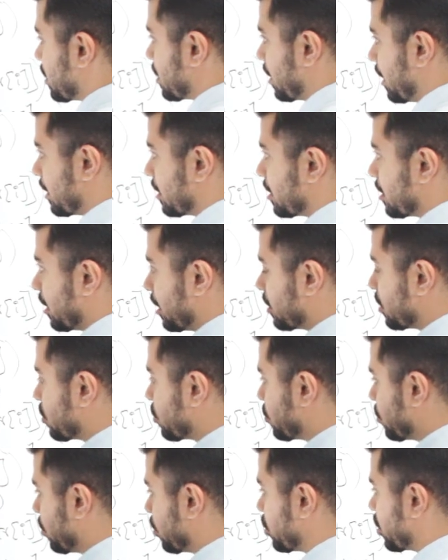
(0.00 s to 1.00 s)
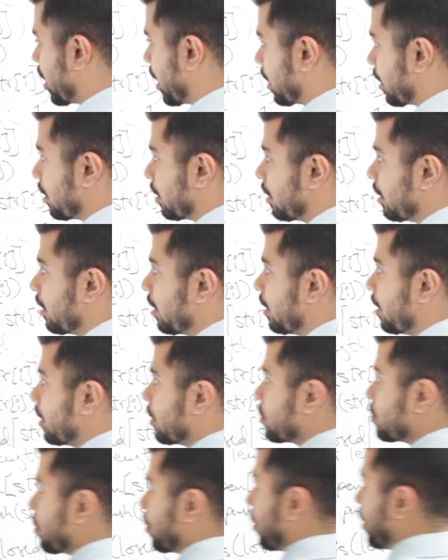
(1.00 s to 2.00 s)
just do a check.
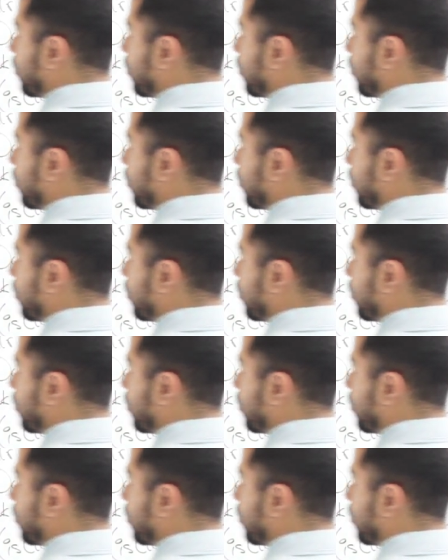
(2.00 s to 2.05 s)
So